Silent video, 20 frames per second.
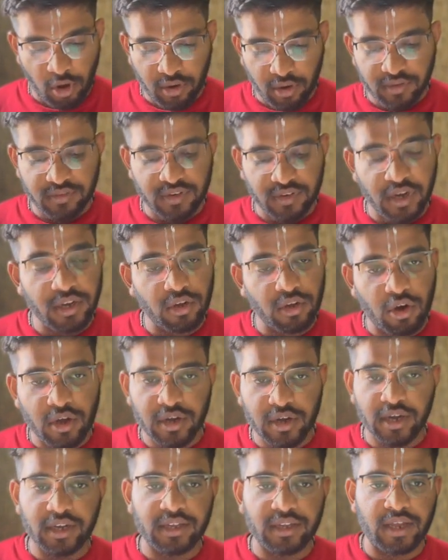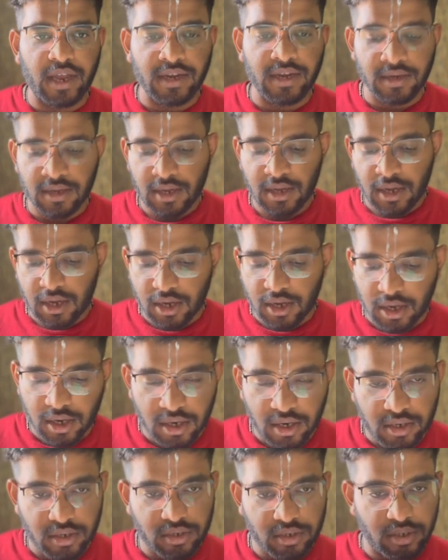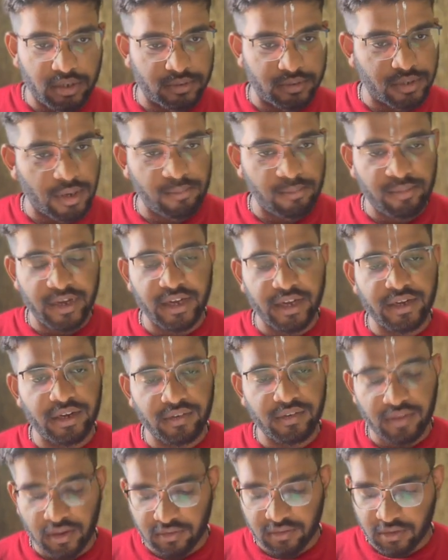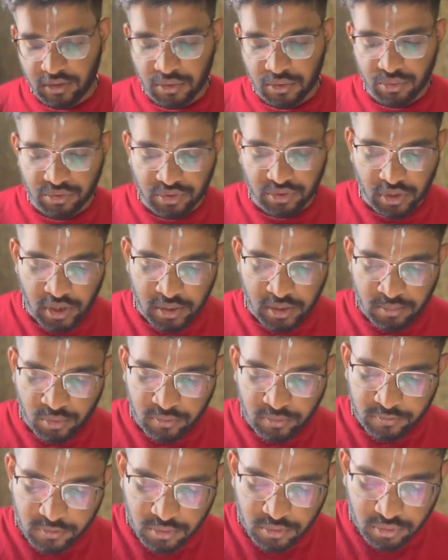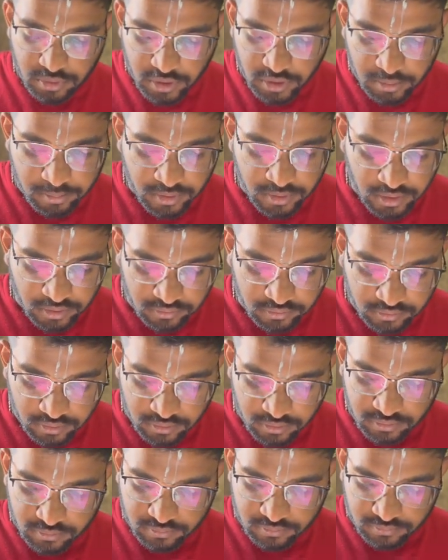state, or it can complete its execution and move to termination.